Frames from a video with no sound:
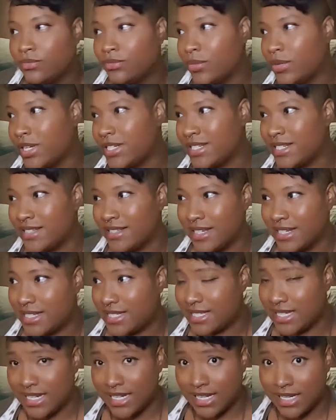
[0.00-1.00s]
what is it, like
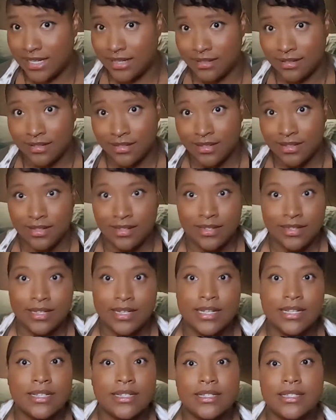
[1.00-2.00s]
city
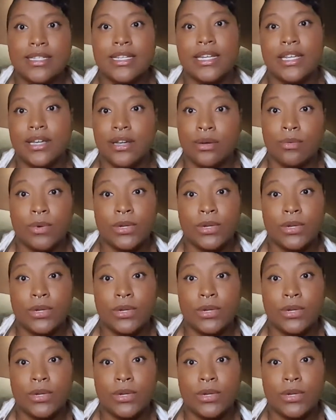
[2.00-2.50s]
or